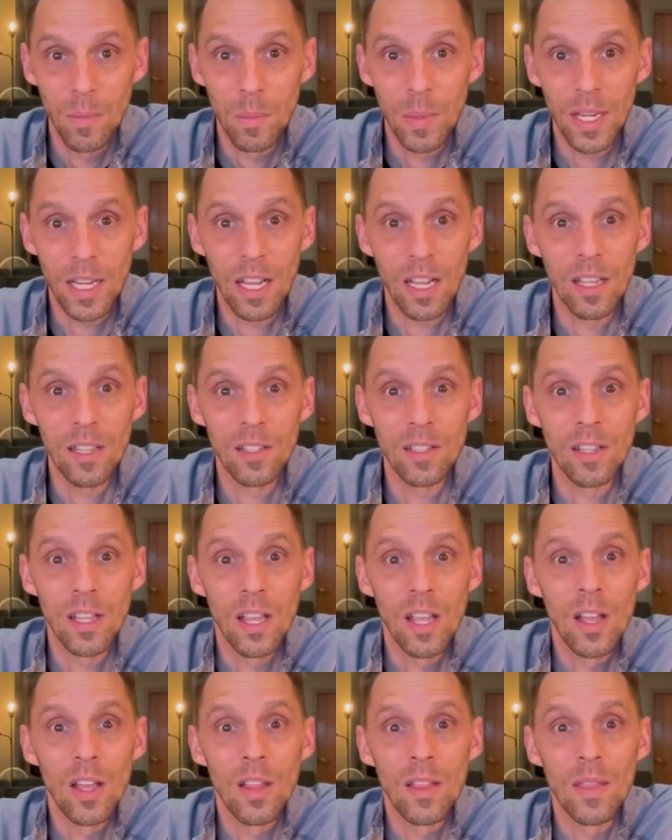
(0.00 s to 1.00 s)
because
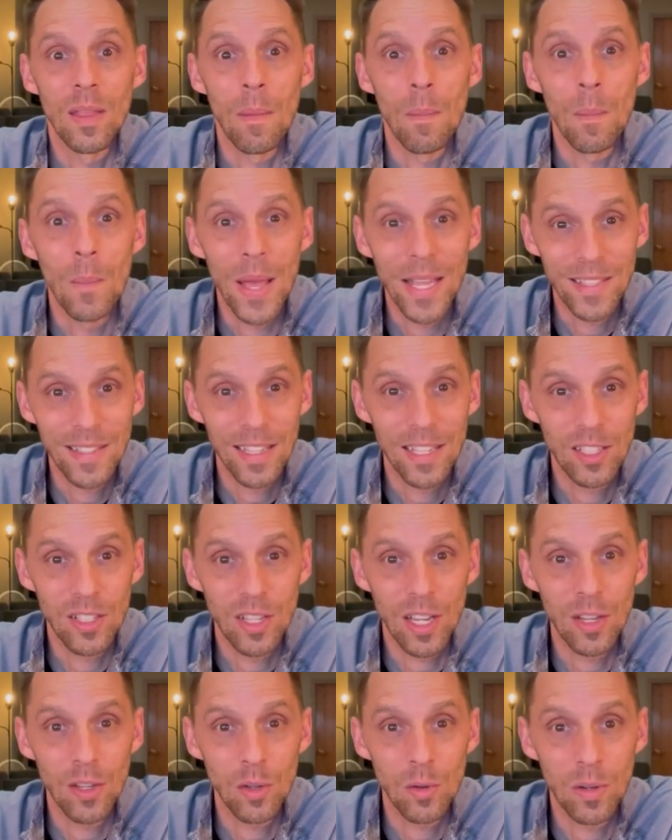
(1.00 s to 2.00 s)
the message
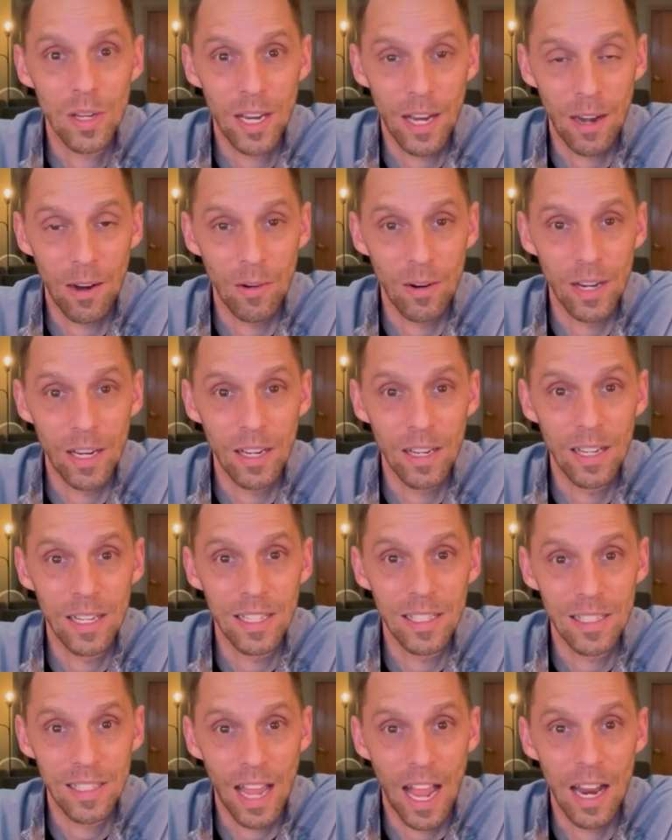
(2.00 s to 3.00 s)
that you carry
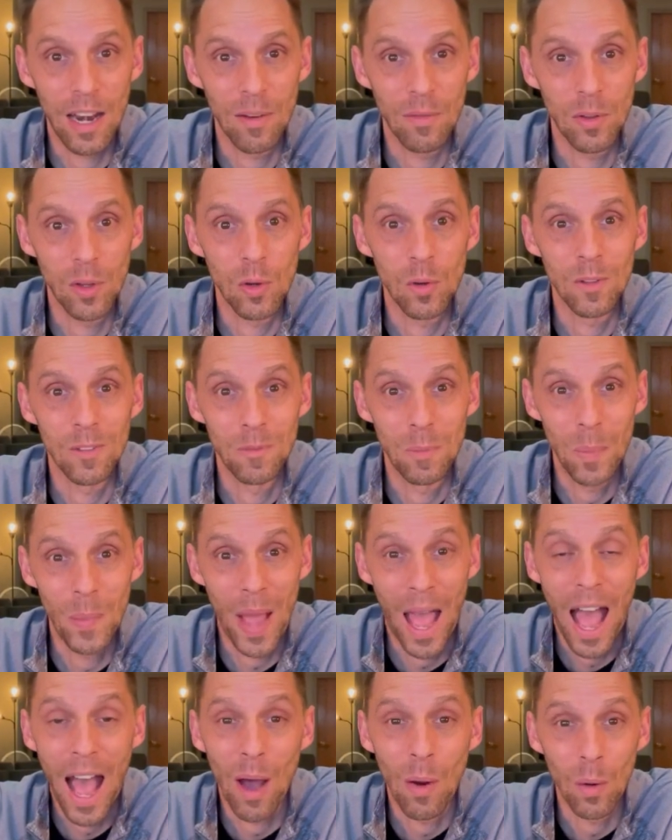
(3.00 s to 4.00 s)
inside of you is
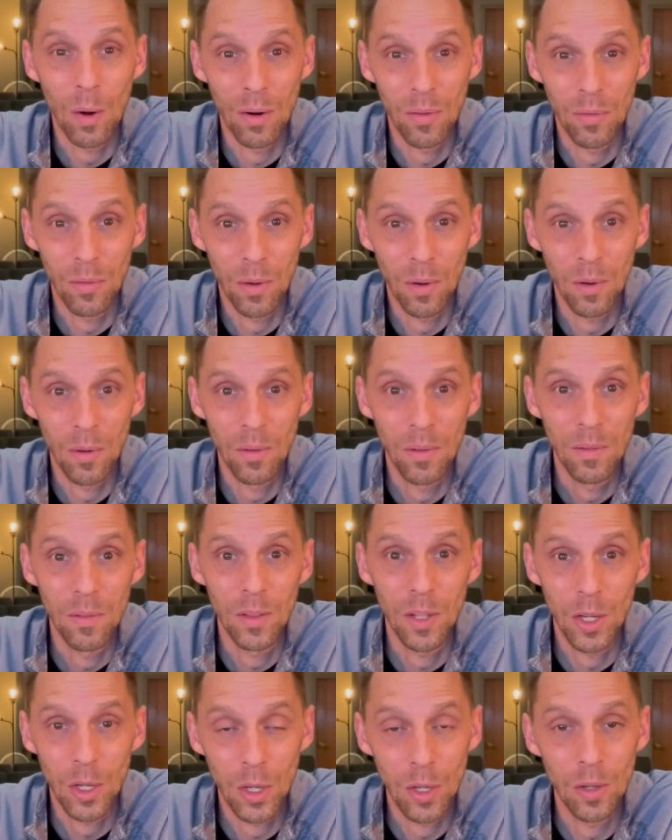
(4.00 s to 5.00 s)
powerful.
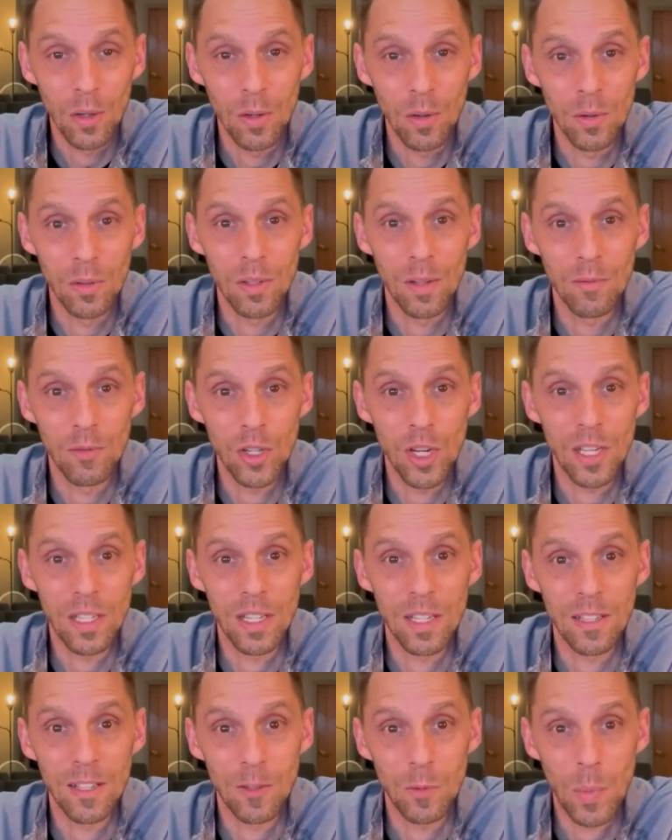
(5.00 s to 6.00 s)
The good news of
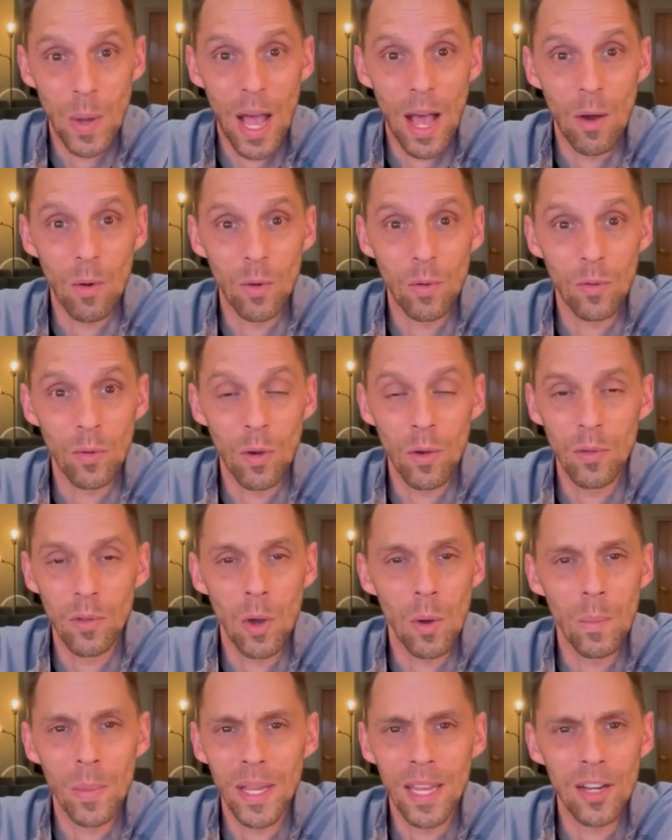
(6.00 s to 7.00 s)
Jesus is powerful.
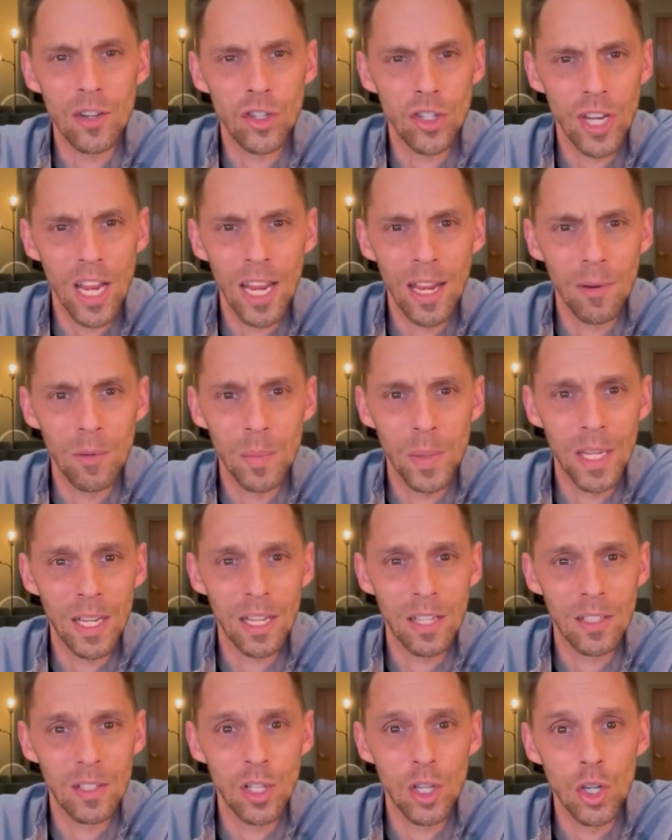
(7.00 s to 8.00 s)
Don't be ashamed
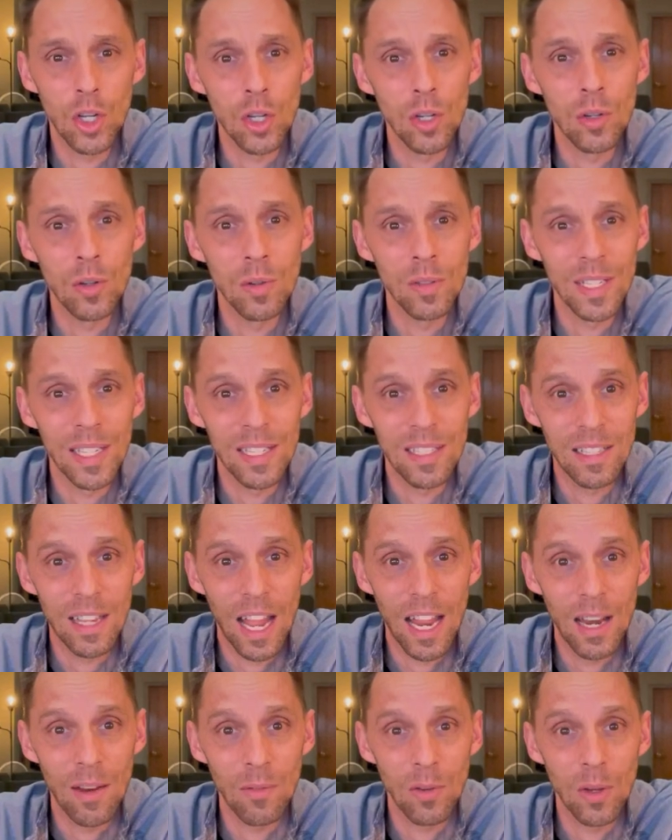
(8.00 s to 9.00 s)
because the good news
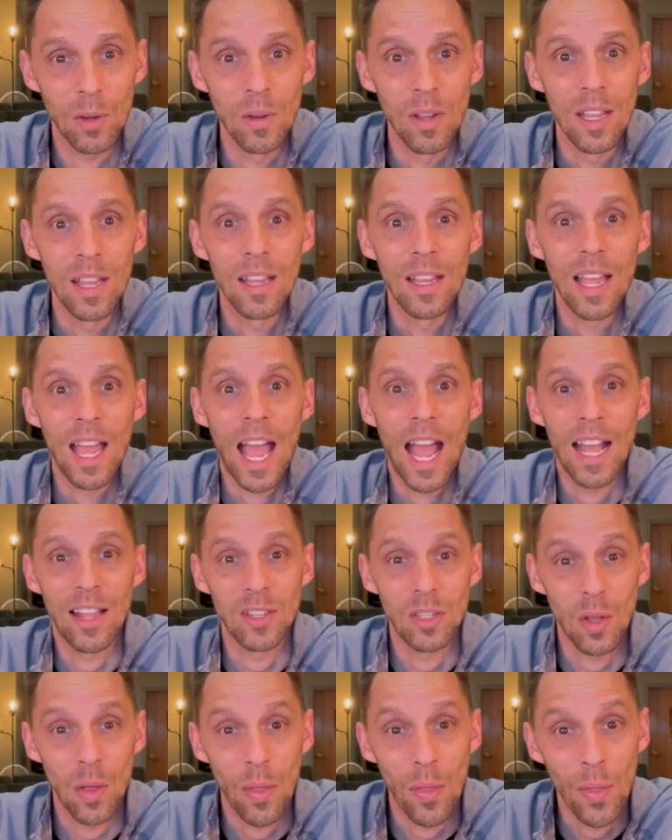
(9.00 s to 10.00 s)
inside of you
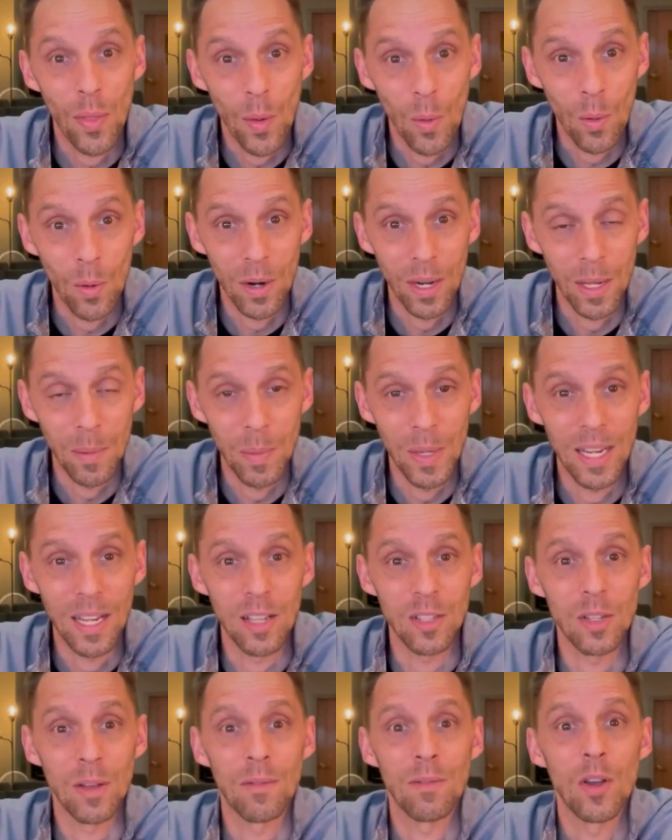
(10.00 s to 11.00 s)
has authority
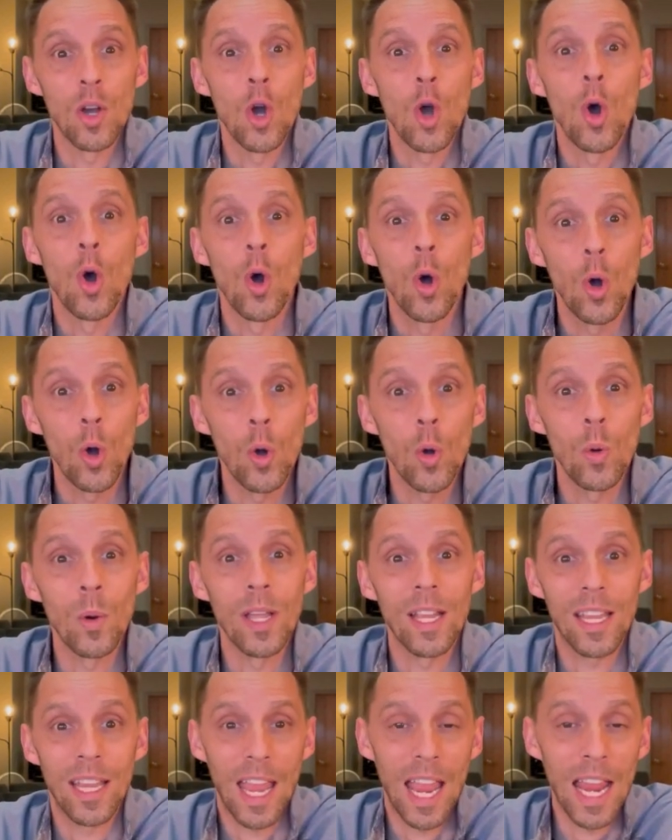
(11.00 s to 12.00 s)
because of who
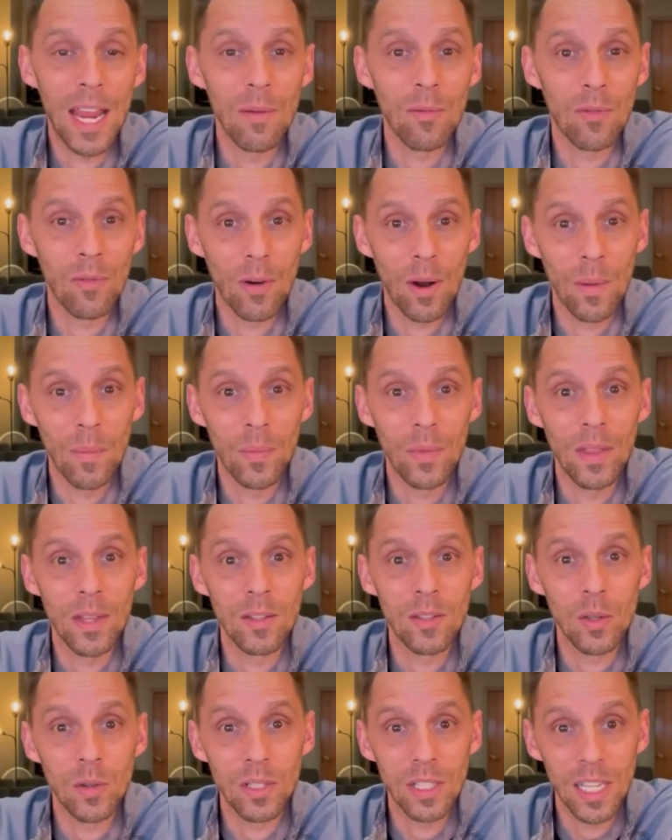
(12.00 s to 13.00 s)
it came from.
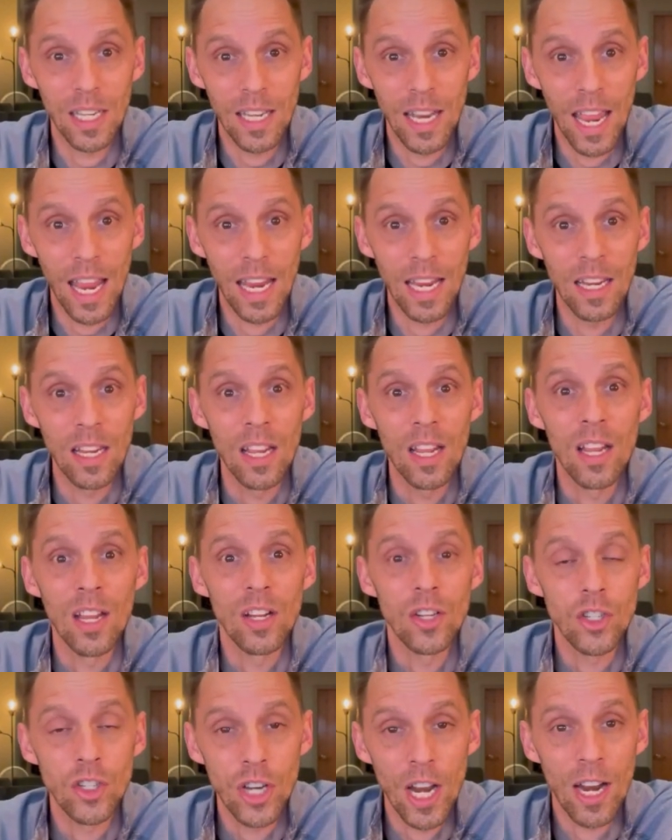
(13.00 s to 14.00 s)
So today,
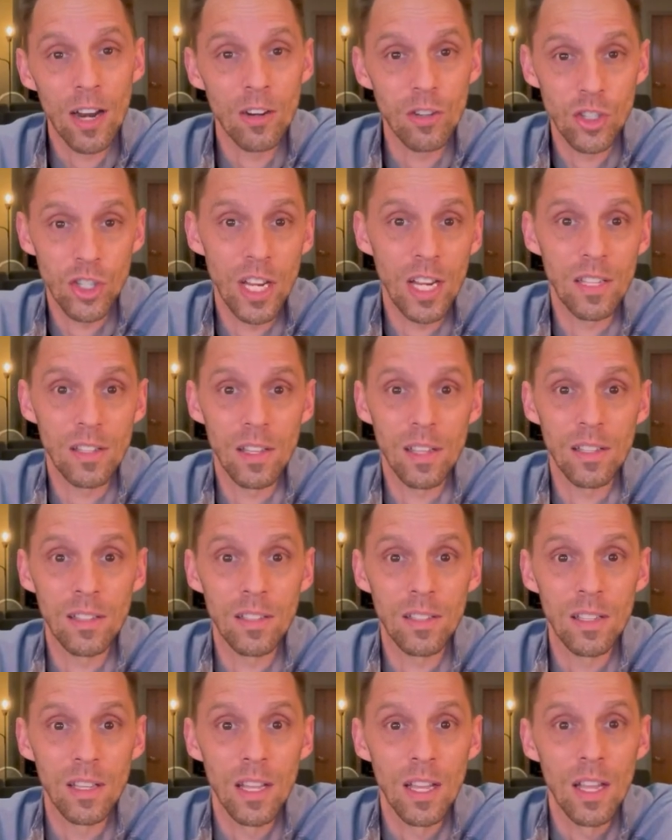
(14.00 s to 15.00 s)
share
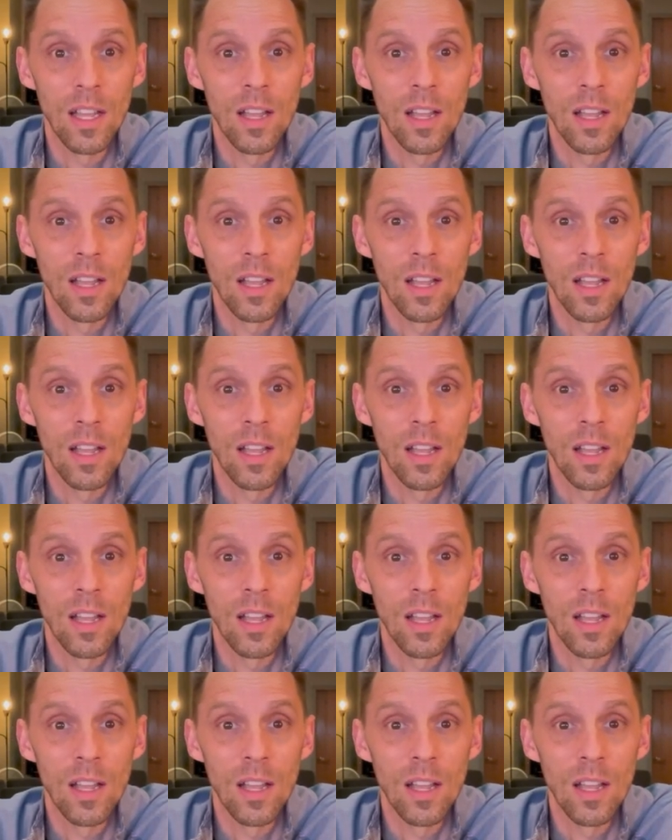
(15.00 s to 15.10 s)
Jesus